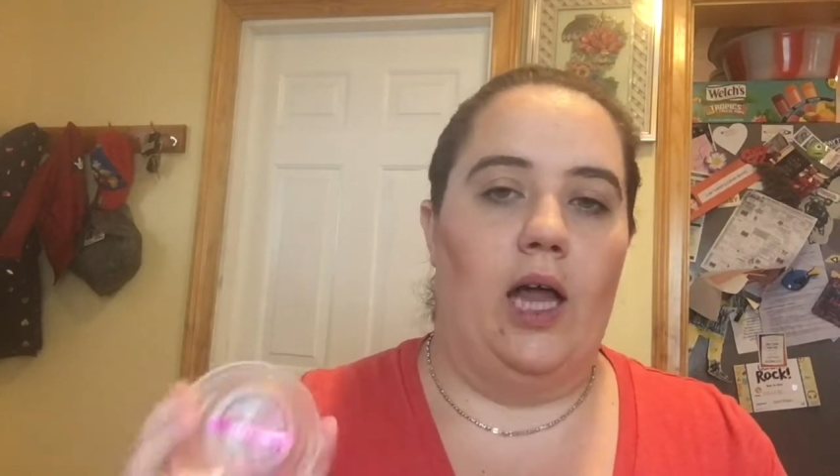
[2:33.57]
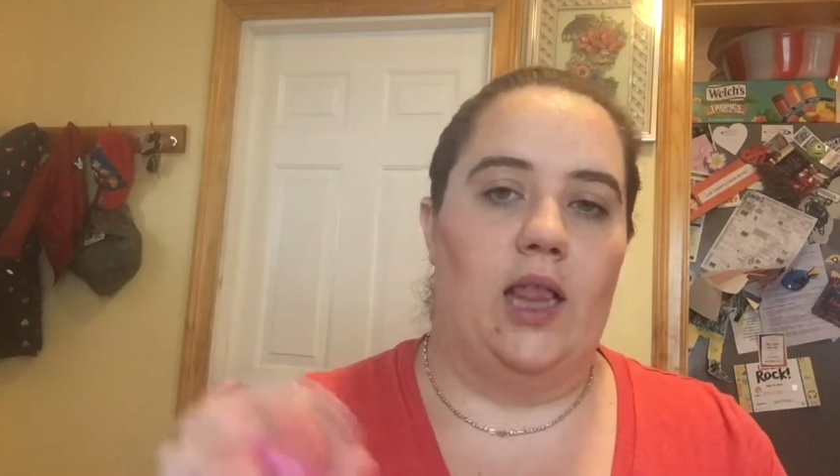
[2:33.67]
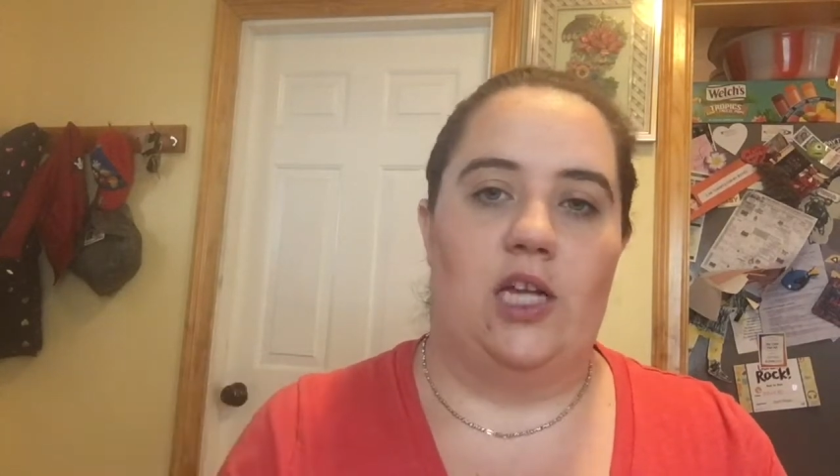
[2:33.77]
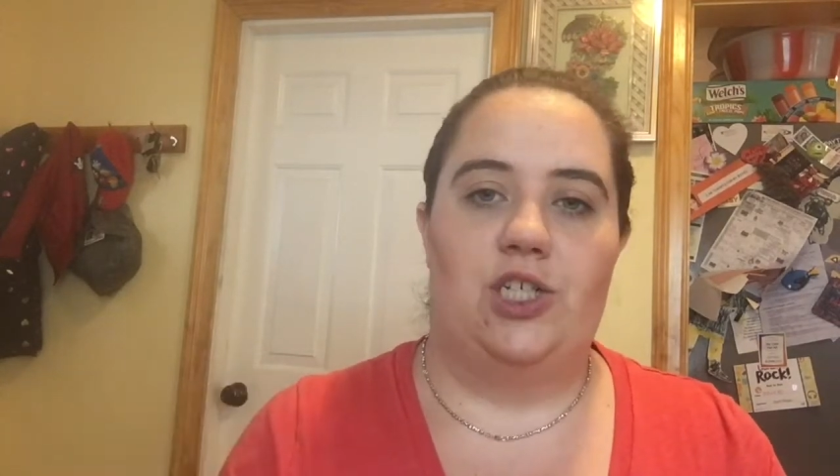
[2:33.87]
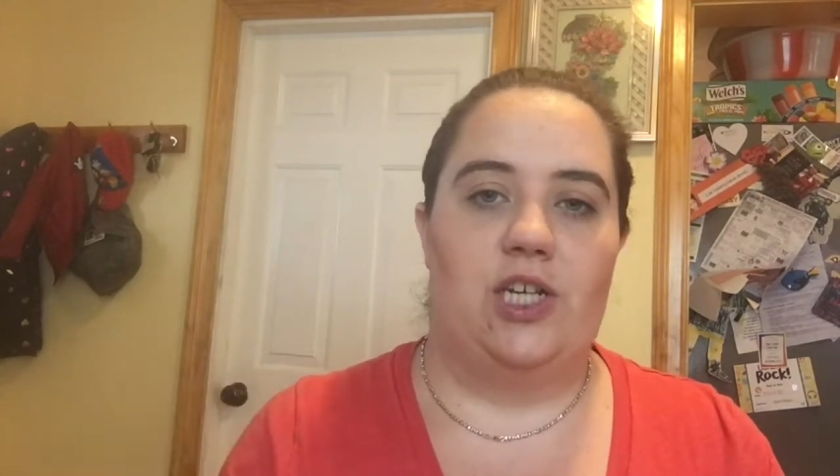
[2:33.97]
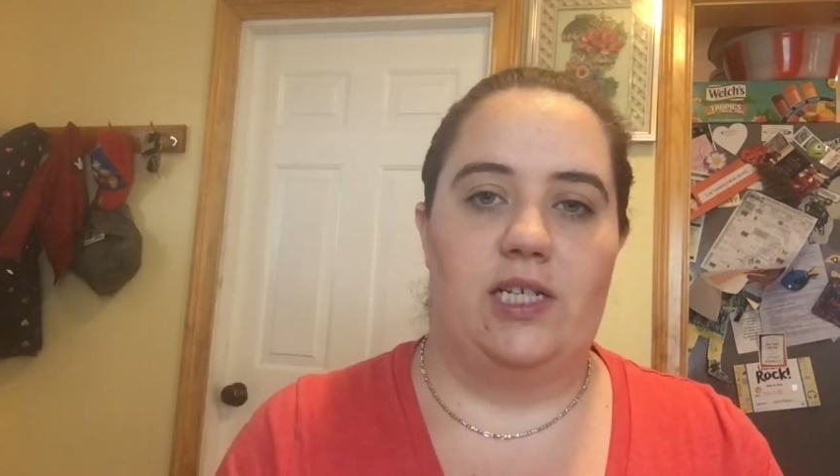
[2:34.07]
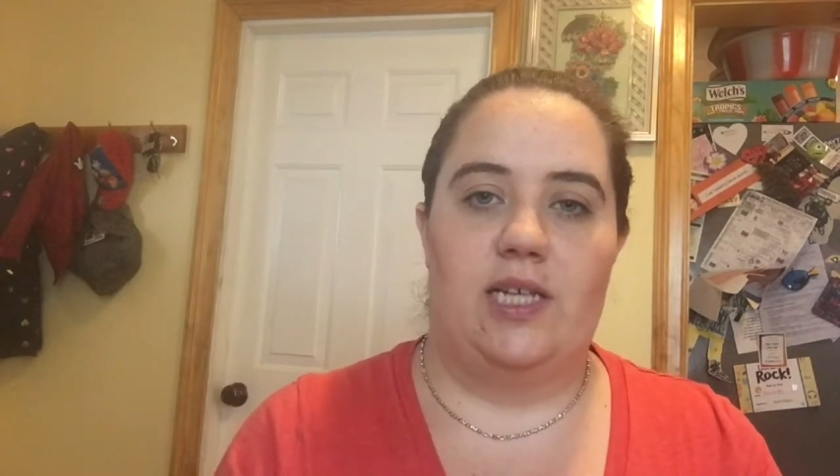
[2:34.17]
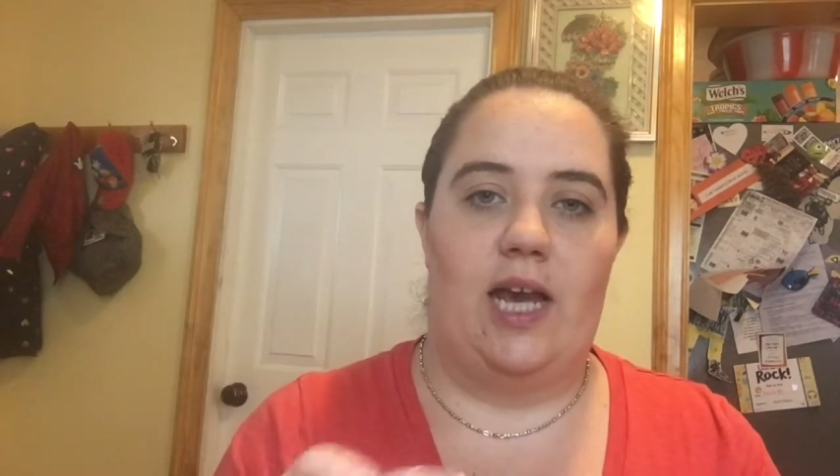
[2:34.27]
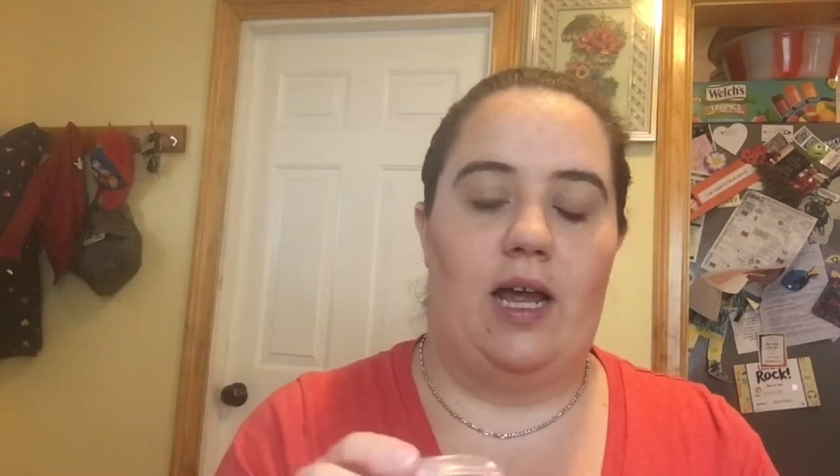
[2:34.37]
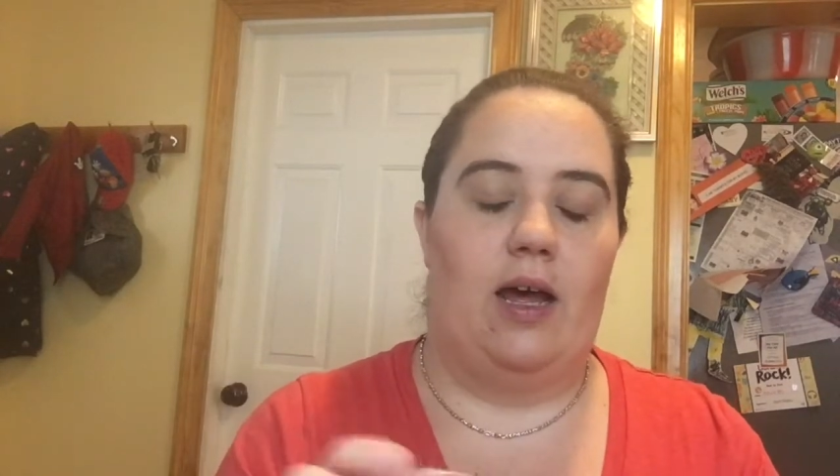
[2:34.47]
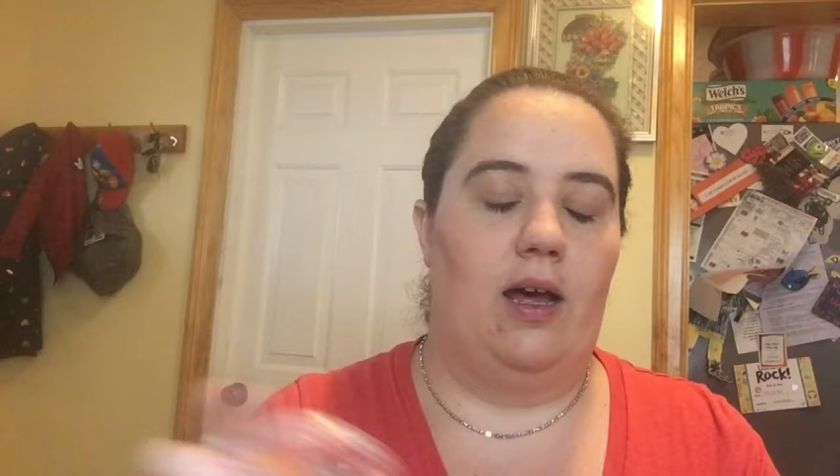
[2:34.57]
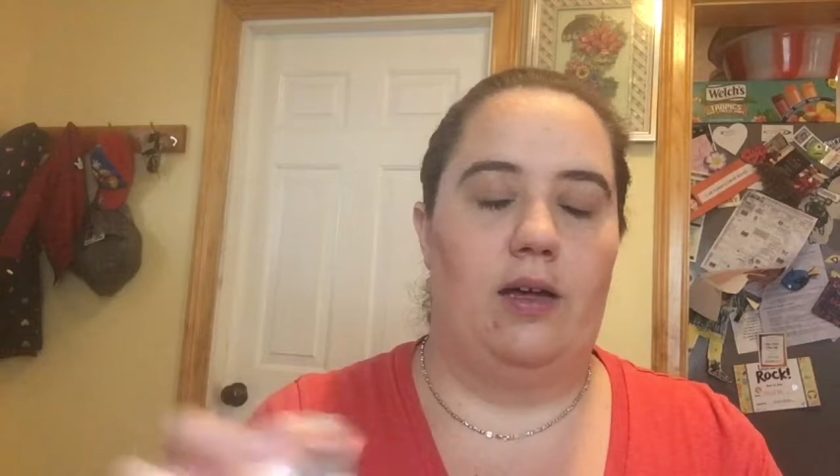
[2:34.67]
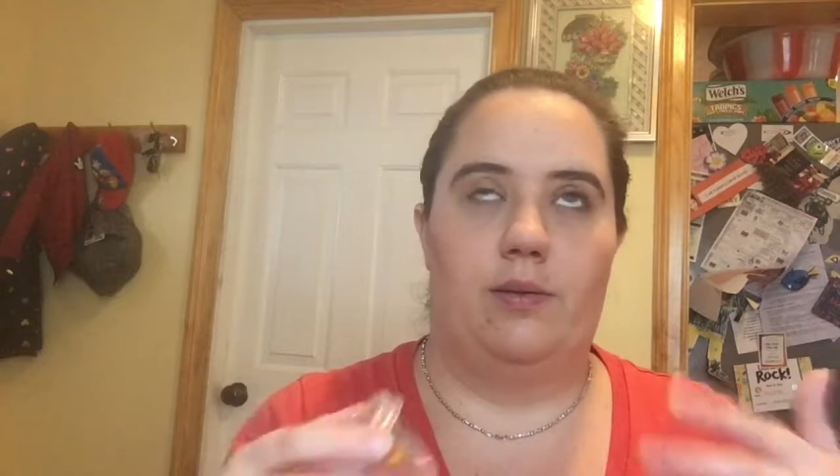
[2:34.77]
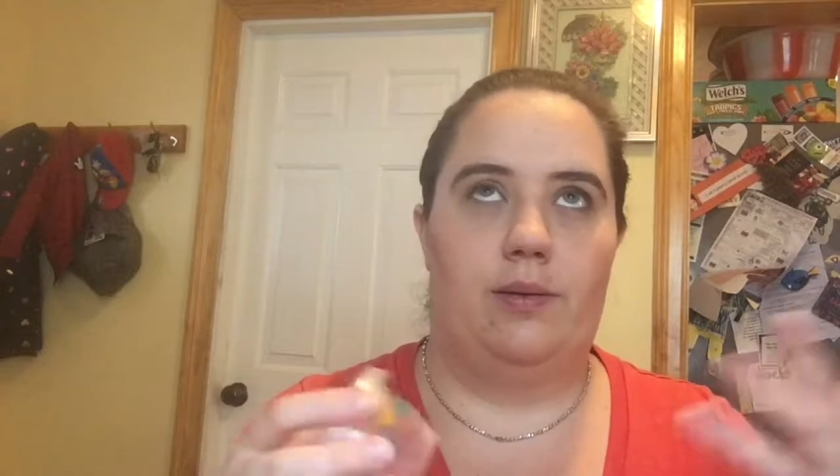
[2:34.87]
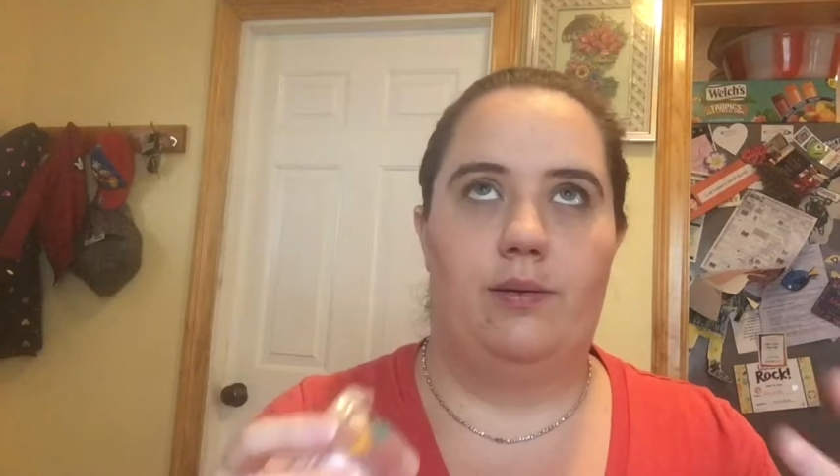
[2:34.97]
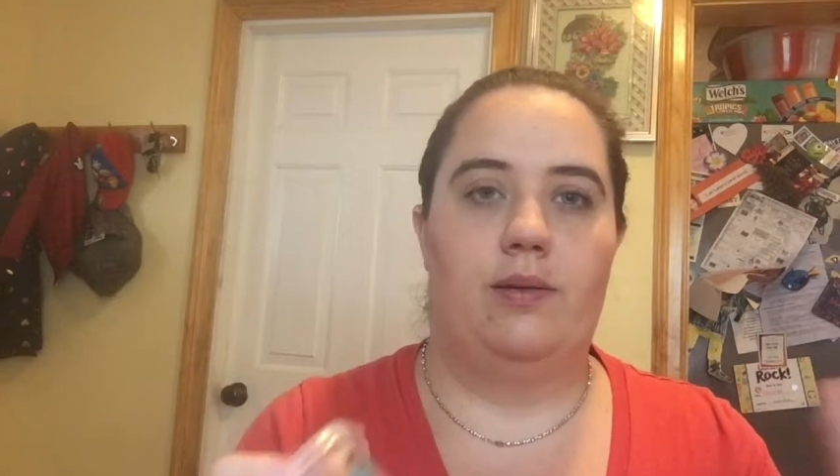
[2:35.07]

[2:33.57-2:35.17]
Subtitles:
a lunch container,